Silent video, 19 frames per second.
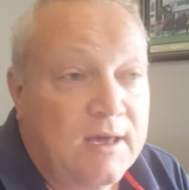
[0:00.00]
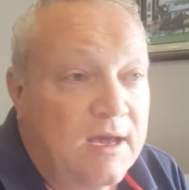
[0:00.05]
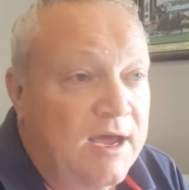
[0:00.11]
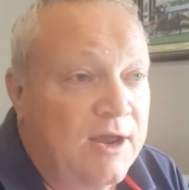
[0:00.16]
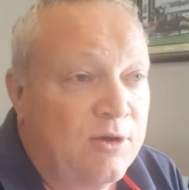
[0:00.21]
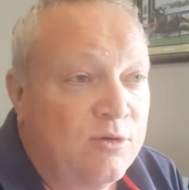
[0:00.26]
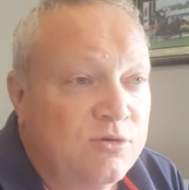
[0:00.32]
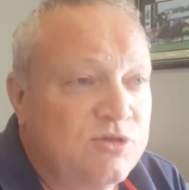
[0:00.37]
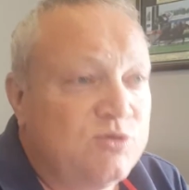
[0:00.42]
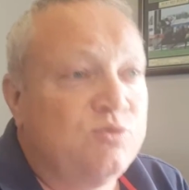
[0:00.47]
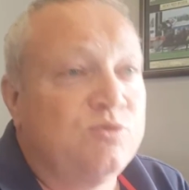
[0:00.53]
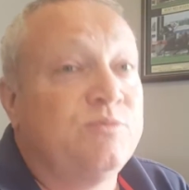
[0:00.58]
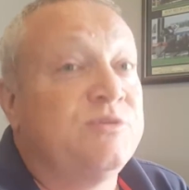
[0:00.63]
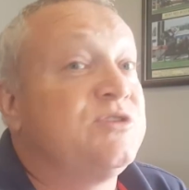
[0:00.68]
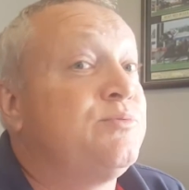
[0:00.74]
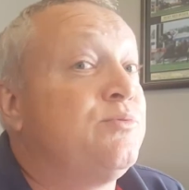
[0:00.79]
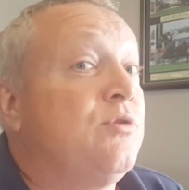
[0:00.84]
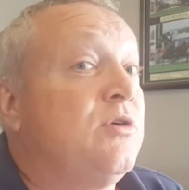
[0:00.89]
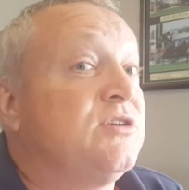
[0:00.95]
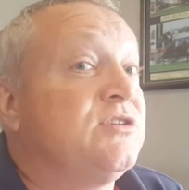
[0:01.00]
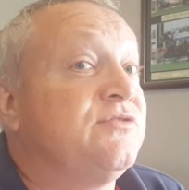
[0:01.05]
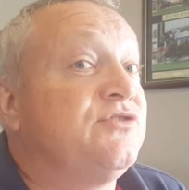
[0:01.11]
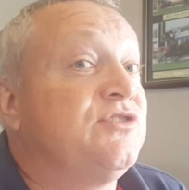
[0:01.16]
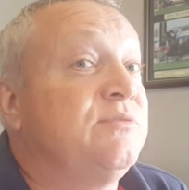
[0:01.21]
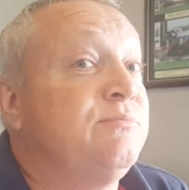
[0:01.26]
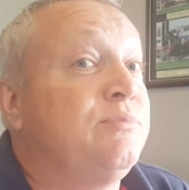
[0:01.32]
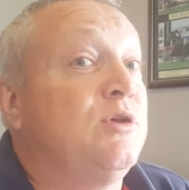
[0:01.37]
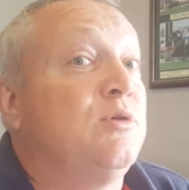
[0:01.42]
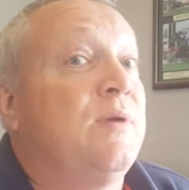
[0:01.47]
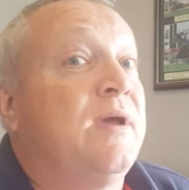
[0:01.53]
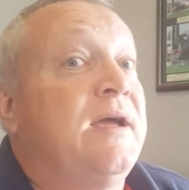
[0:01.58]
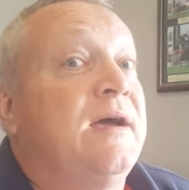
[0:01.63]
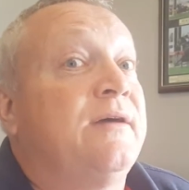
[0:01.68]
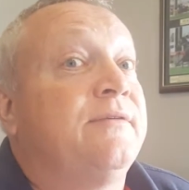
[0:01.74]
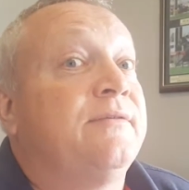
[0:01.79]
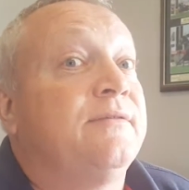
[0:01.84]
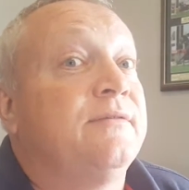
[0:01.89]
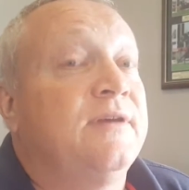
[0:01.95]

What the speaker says: And I also wouldn't be surprised if she blew out.